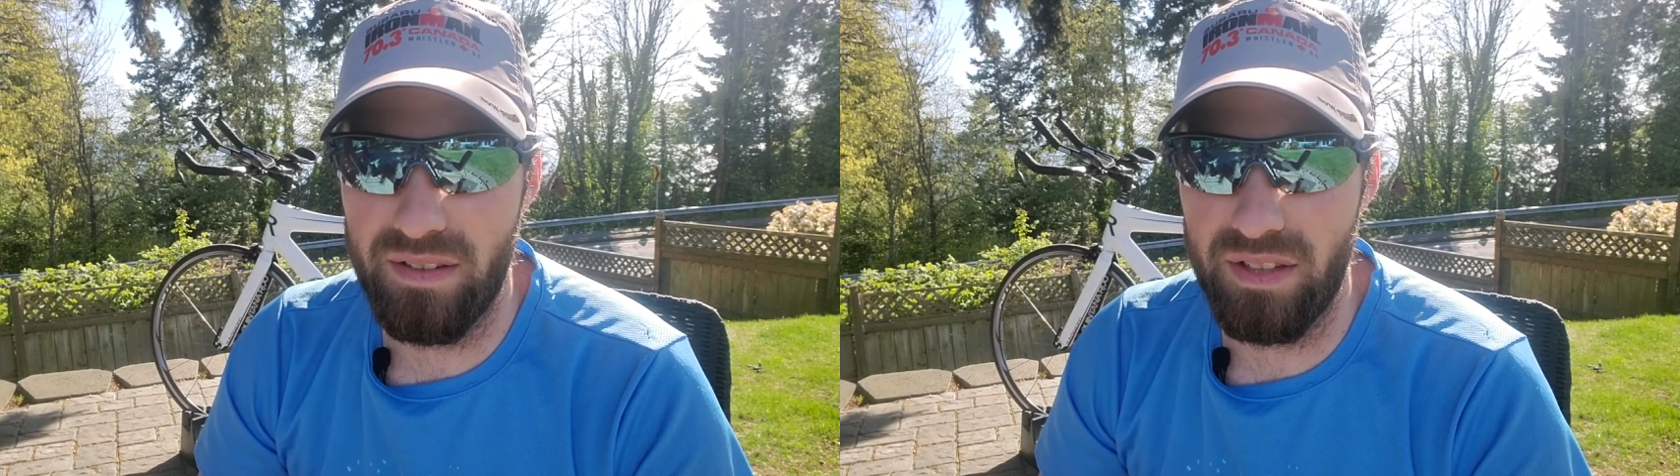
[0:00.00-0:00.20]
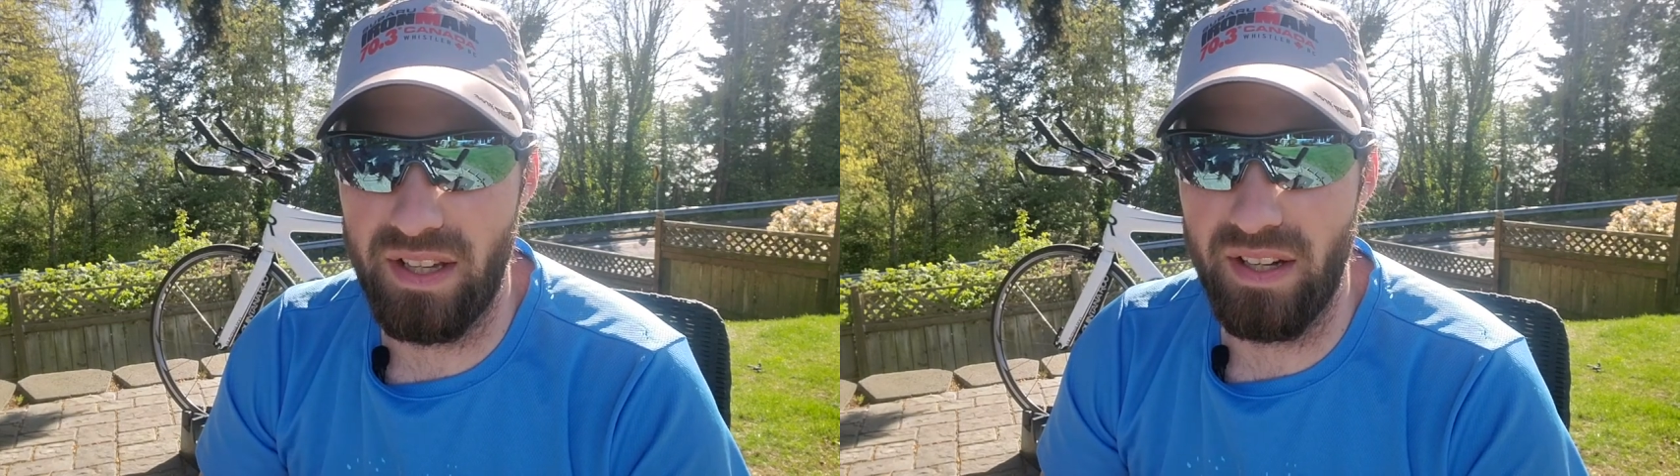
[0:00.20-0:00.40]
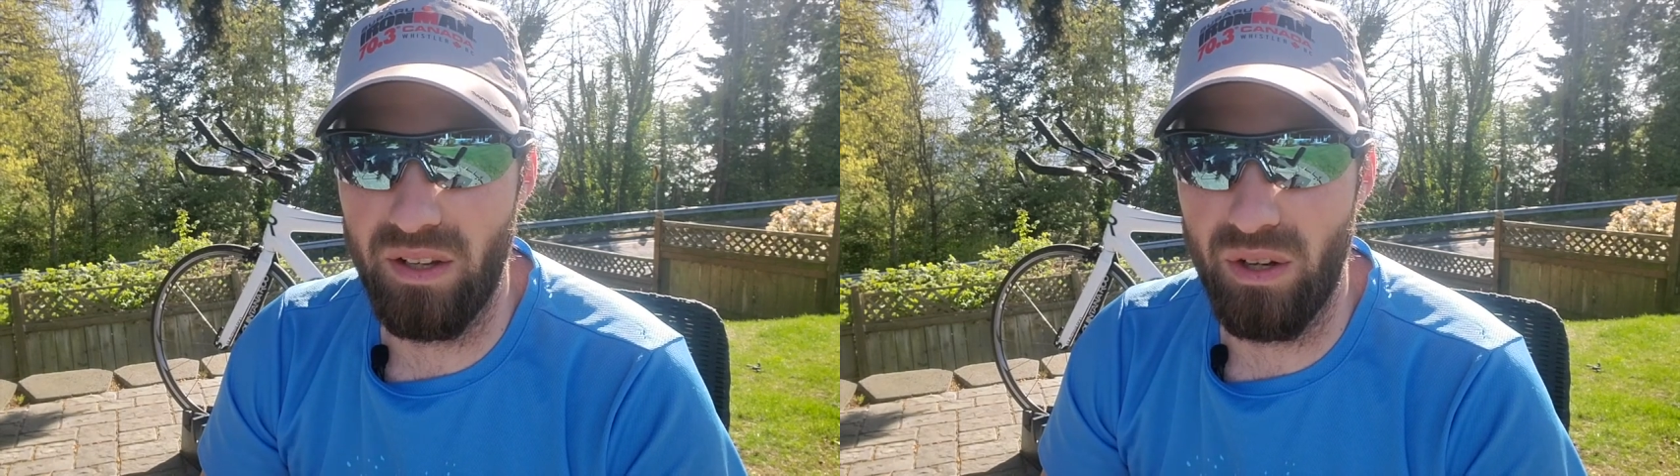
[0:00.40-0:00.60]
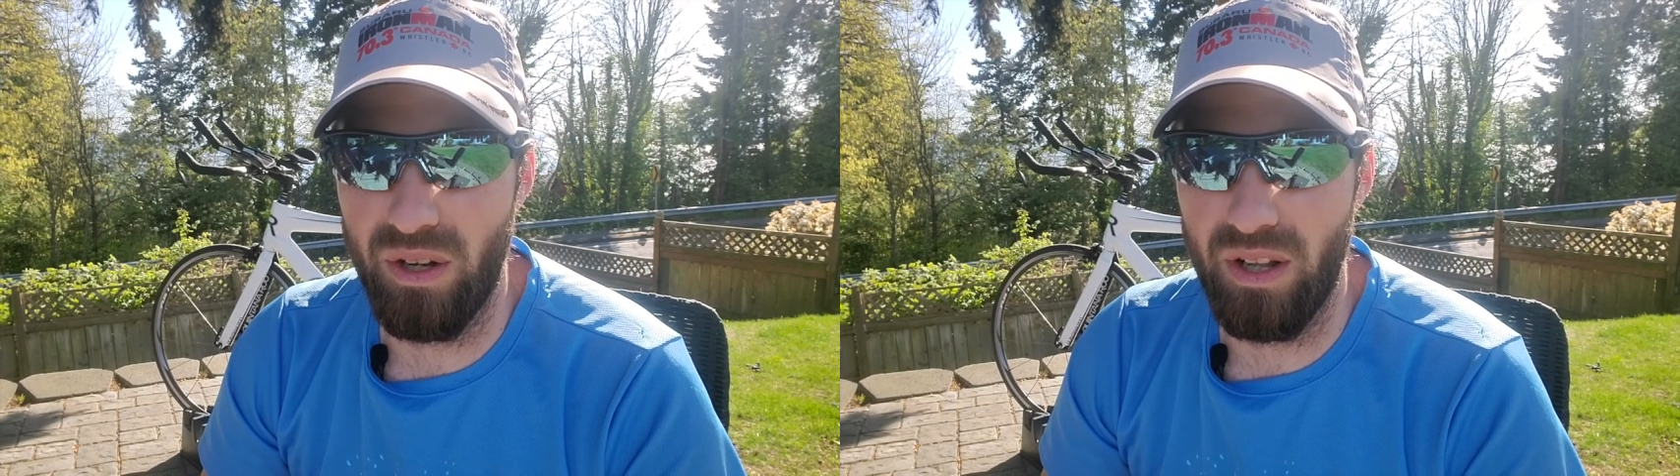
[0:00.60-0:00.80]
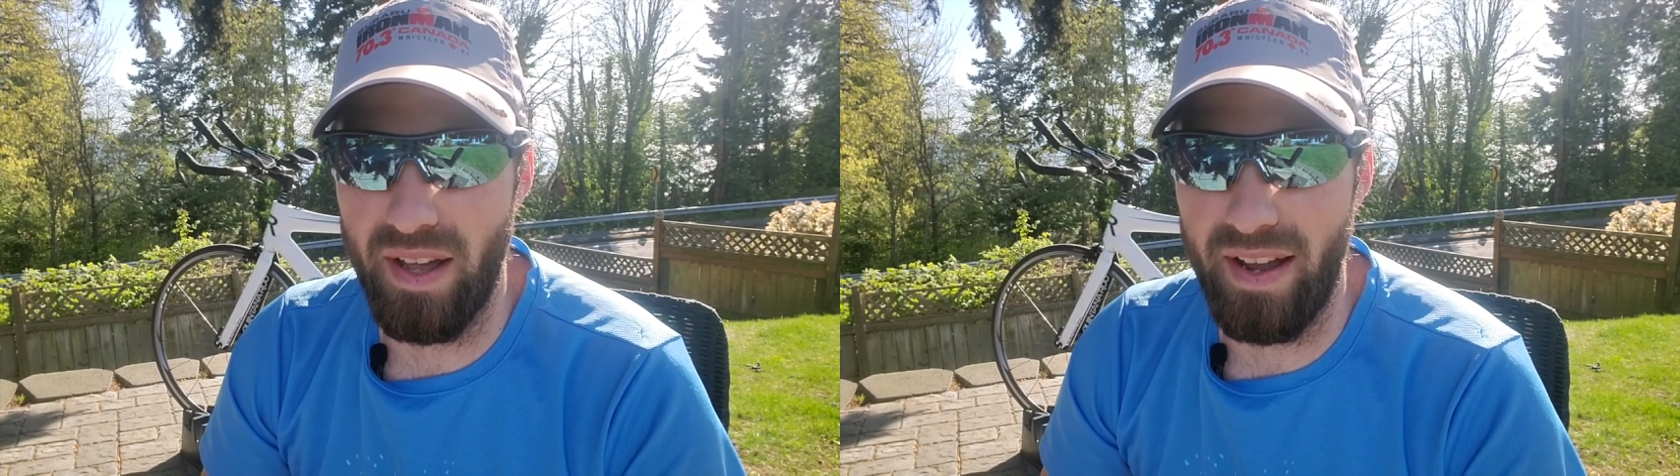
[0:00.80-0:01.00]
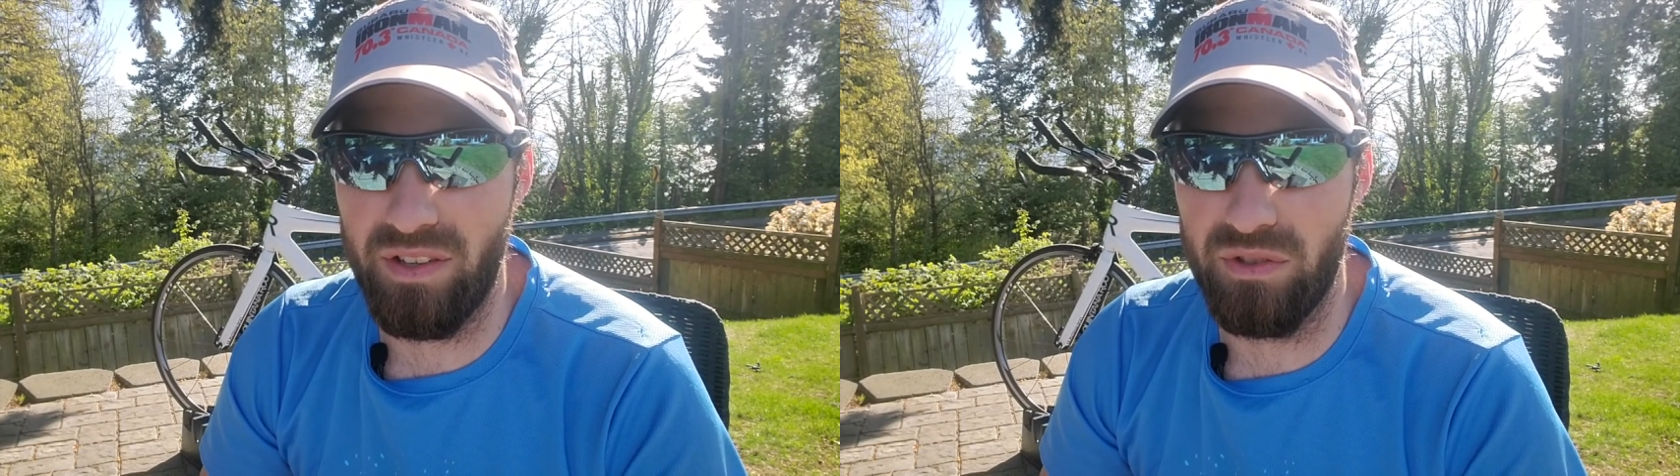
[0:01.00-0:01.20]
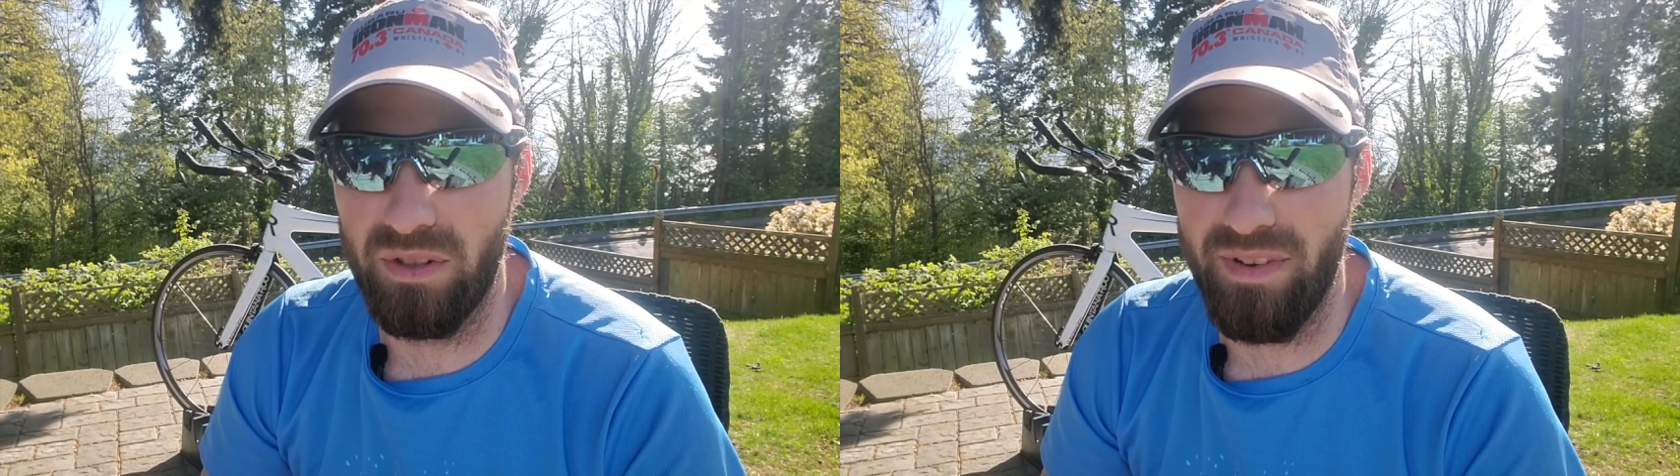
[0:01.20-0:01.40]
to get a little extra